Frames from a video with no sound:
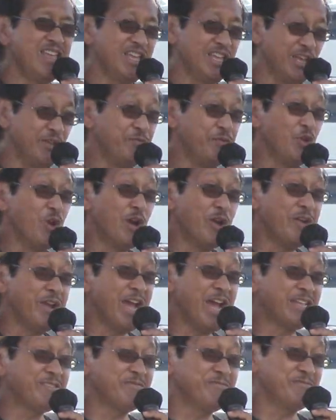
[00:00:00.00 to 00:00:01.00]
If you are
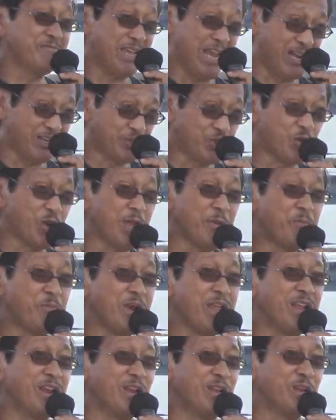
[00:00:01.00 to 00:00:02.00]
not, I'll try
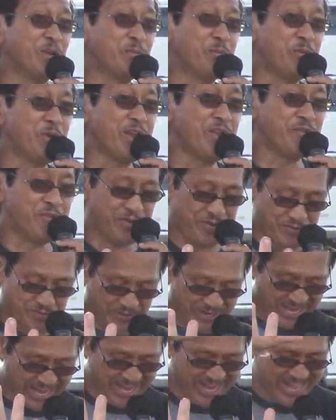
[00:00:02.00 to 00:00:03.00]
pray a little prayer for you,
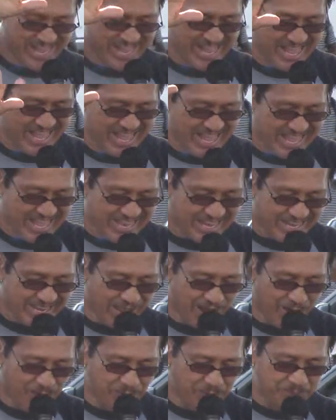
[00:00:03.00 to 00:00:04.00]
okay?
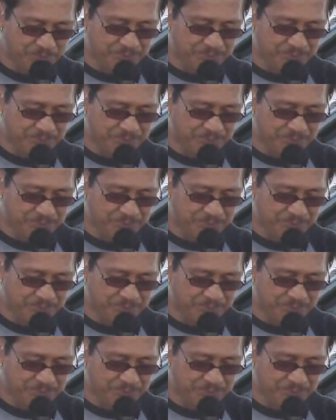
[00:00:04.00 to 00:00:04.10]
Now,